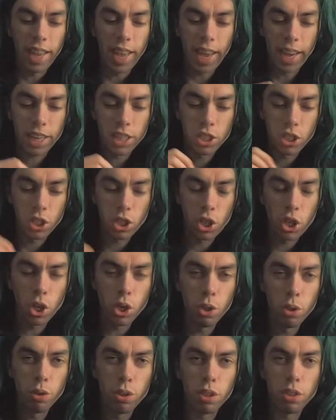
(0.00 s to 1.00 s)

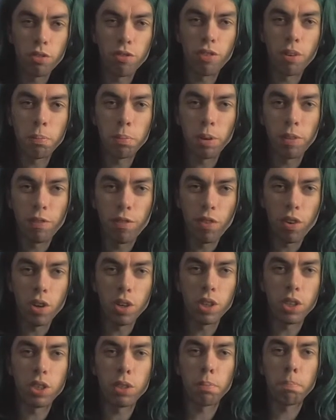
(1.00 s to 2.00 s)
excluded from the
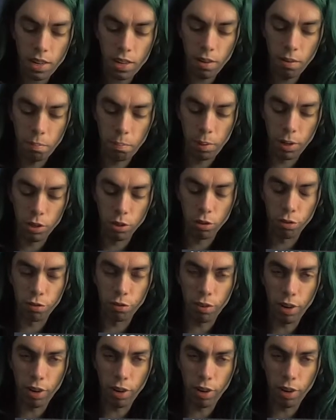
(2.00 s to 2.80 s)
first Bill of